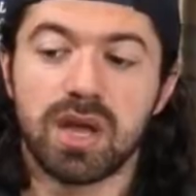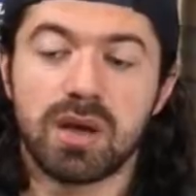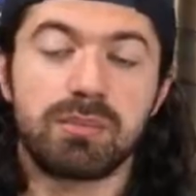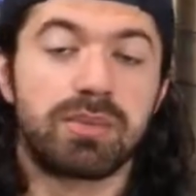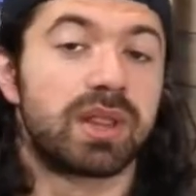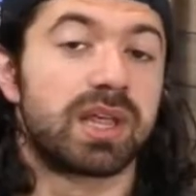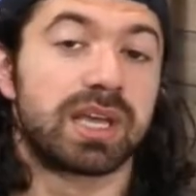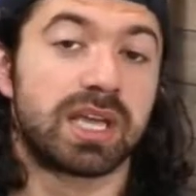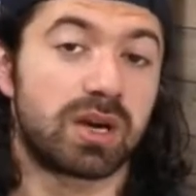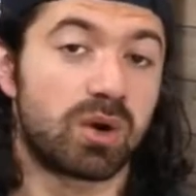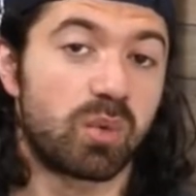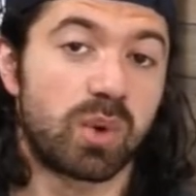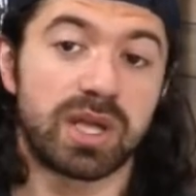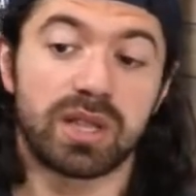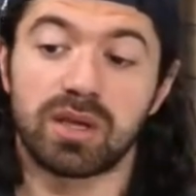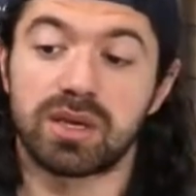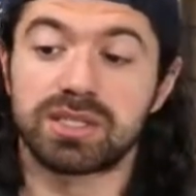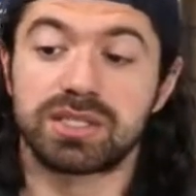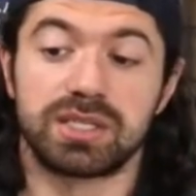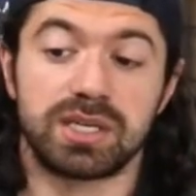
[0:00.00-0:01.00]
But like in a weight
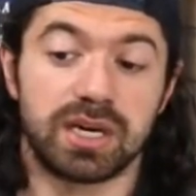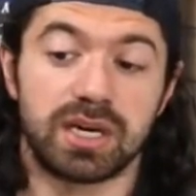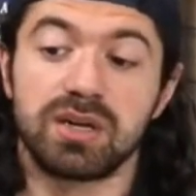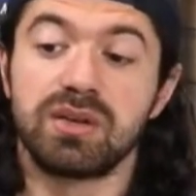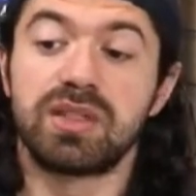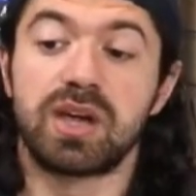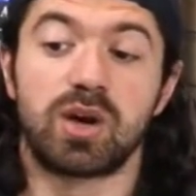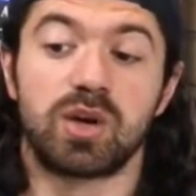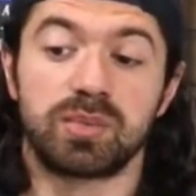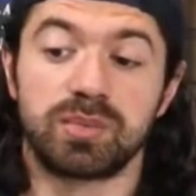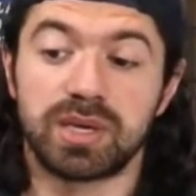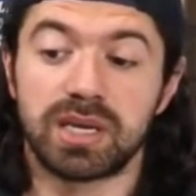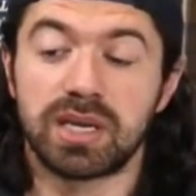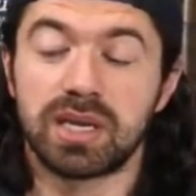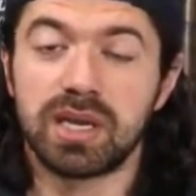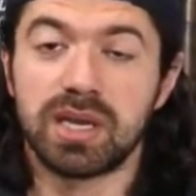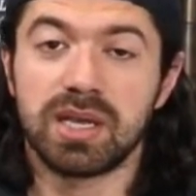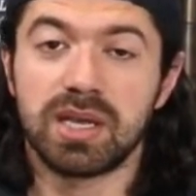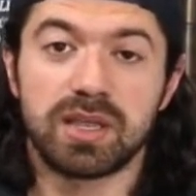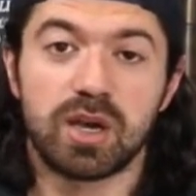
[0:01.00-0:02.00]
loss scenario, that would be
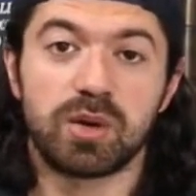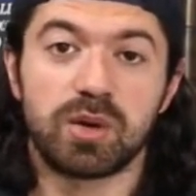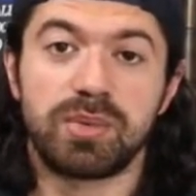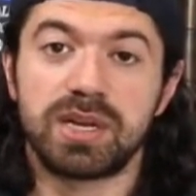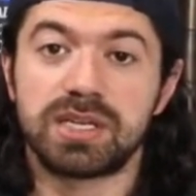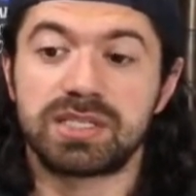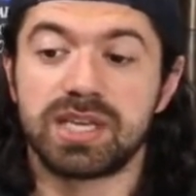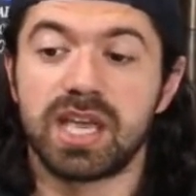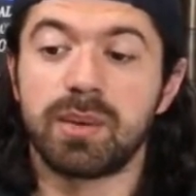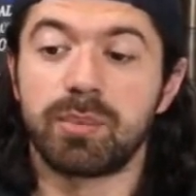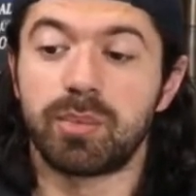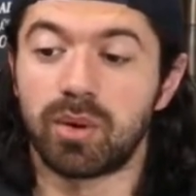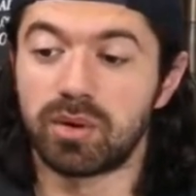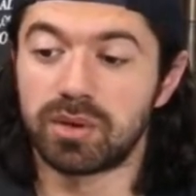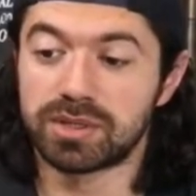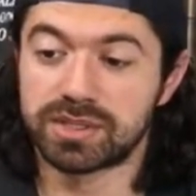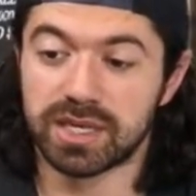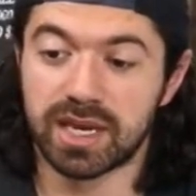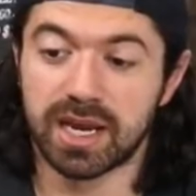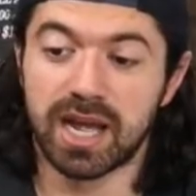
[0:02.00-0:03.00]
that would be an example.
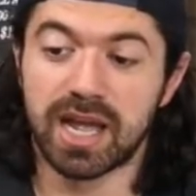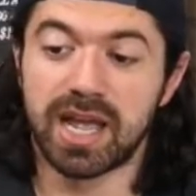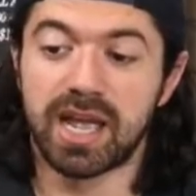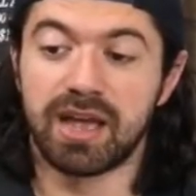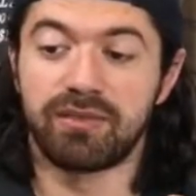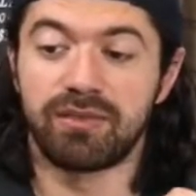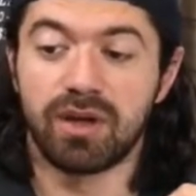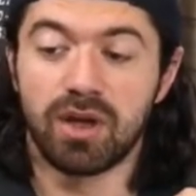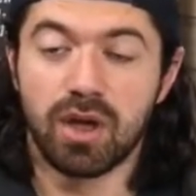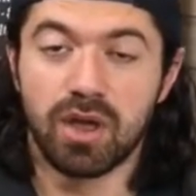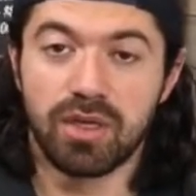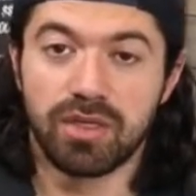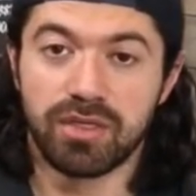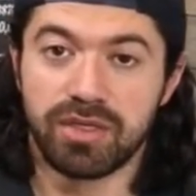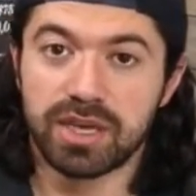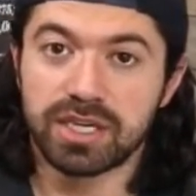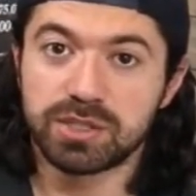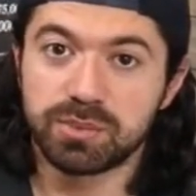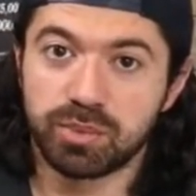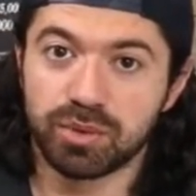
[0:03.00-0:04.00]
It's like I have
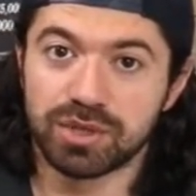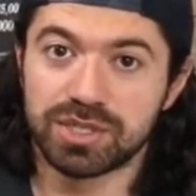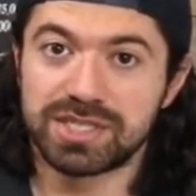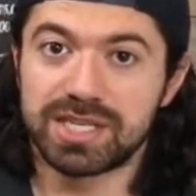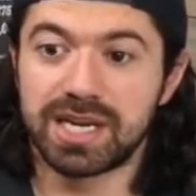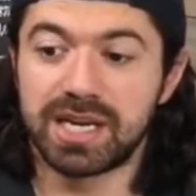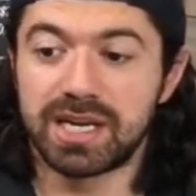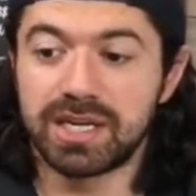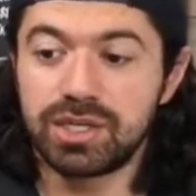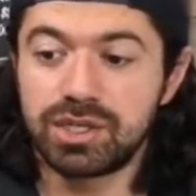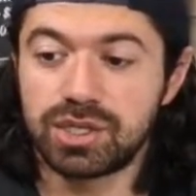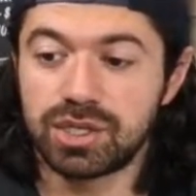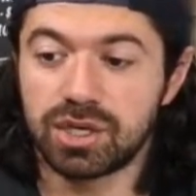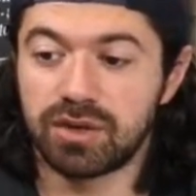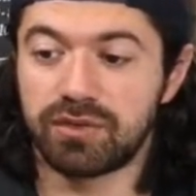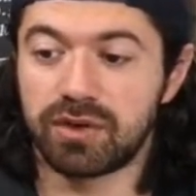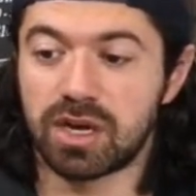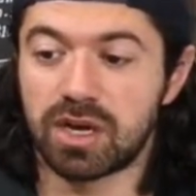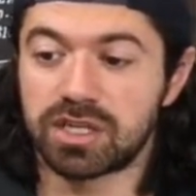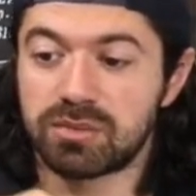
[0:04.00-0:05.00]
this percentage
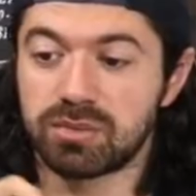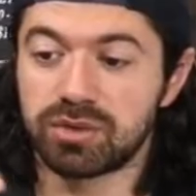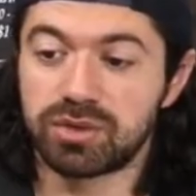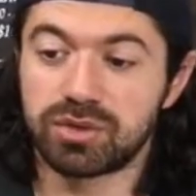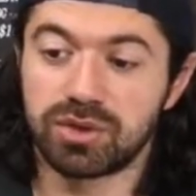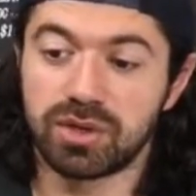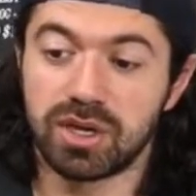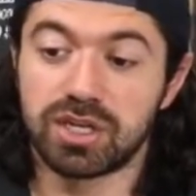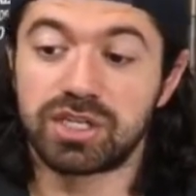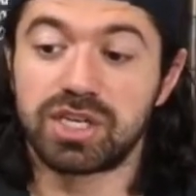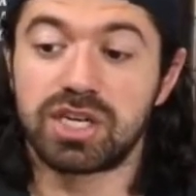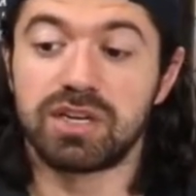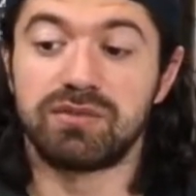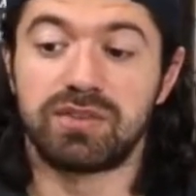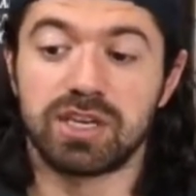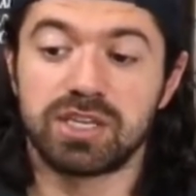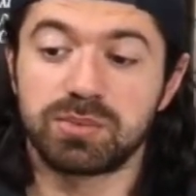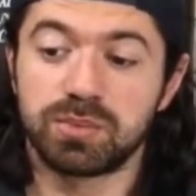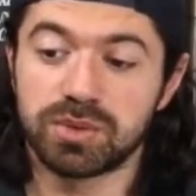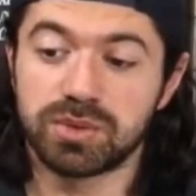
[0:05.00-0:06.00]
of customers who achieve
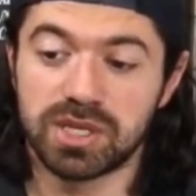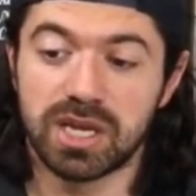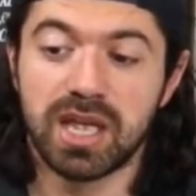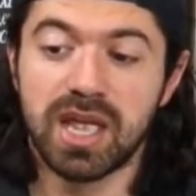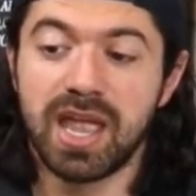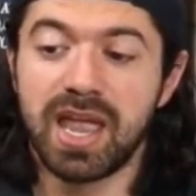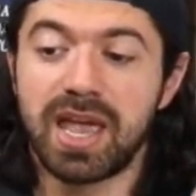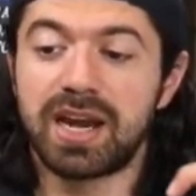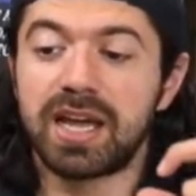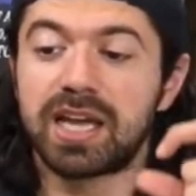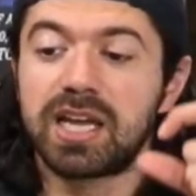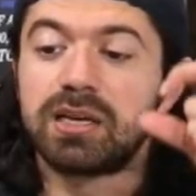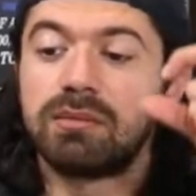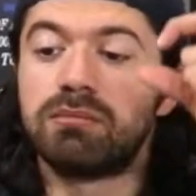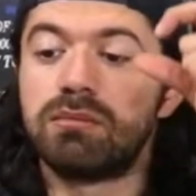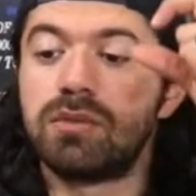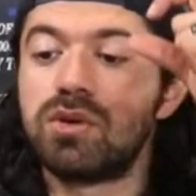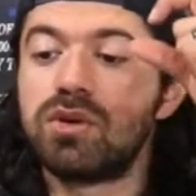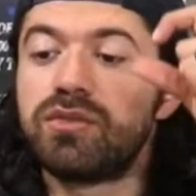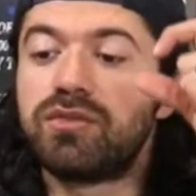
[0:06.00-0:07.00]
this percent, and I can
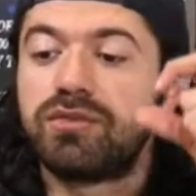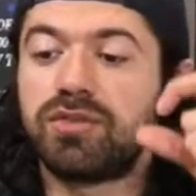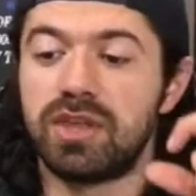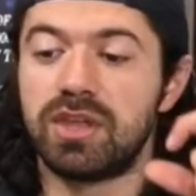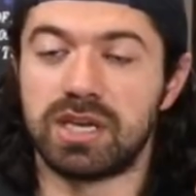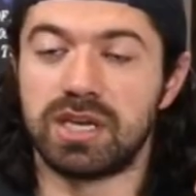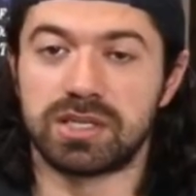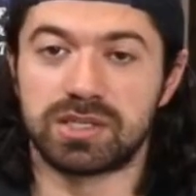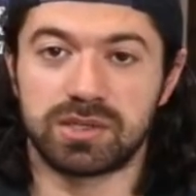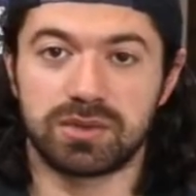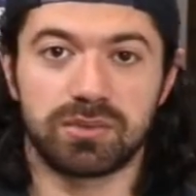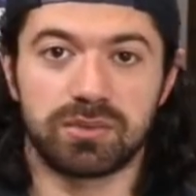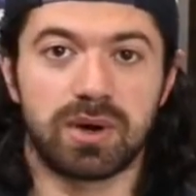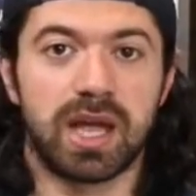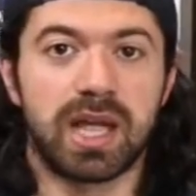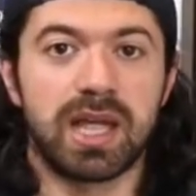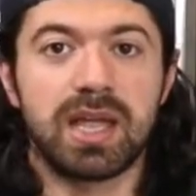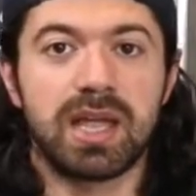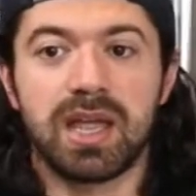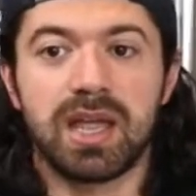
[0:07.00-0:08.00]
move these
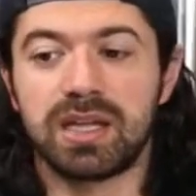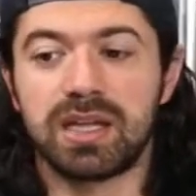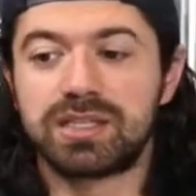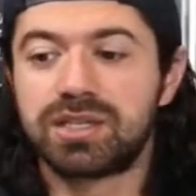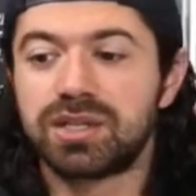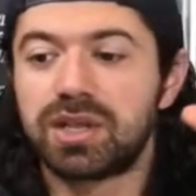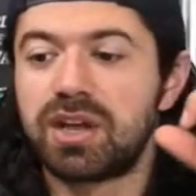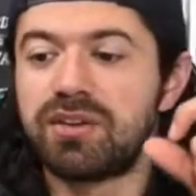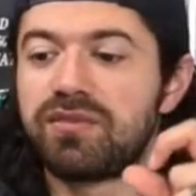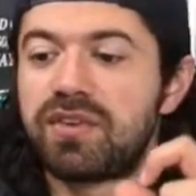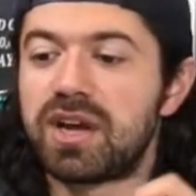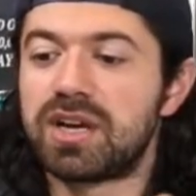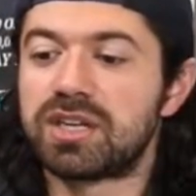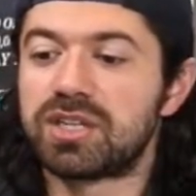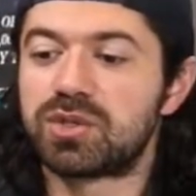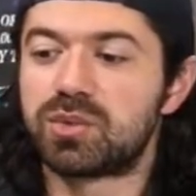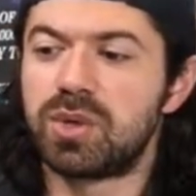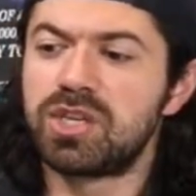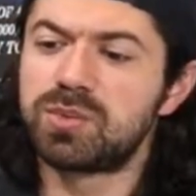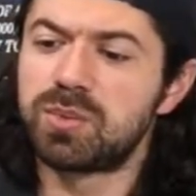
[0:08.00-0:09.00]
right until I find a
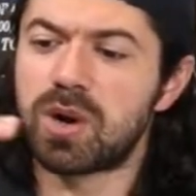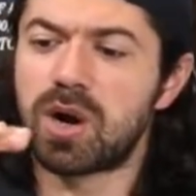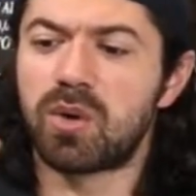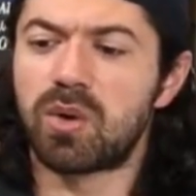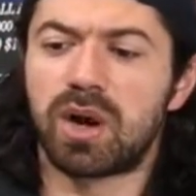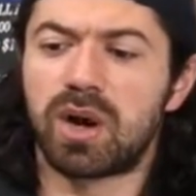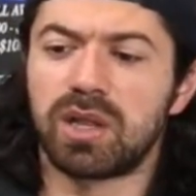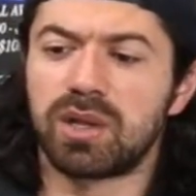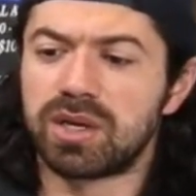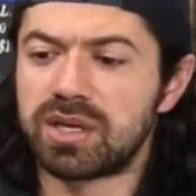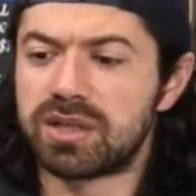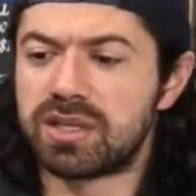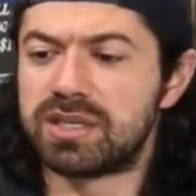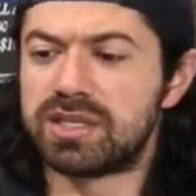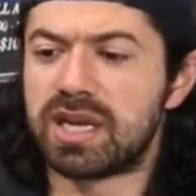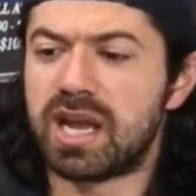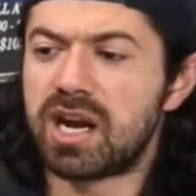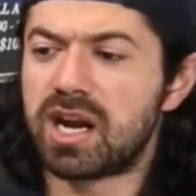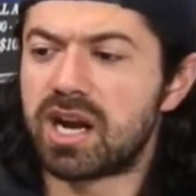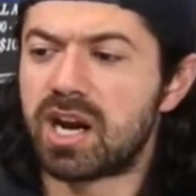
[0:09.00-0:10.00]
sweet spot where I look in the
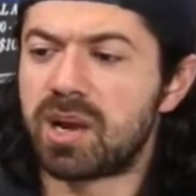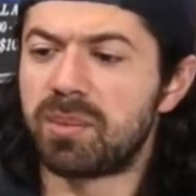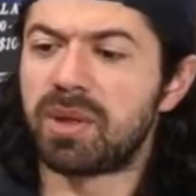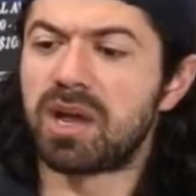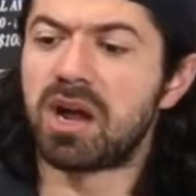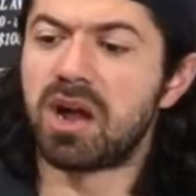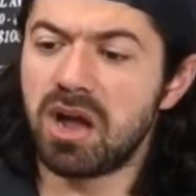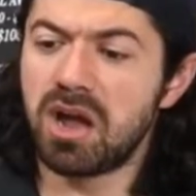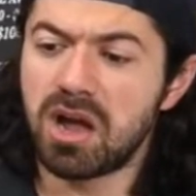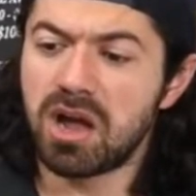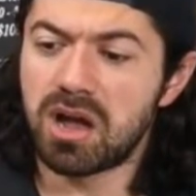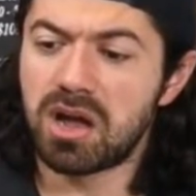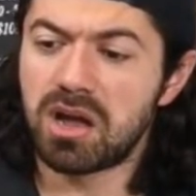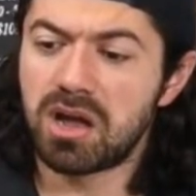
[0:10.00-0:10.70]
data and I'm like, huh,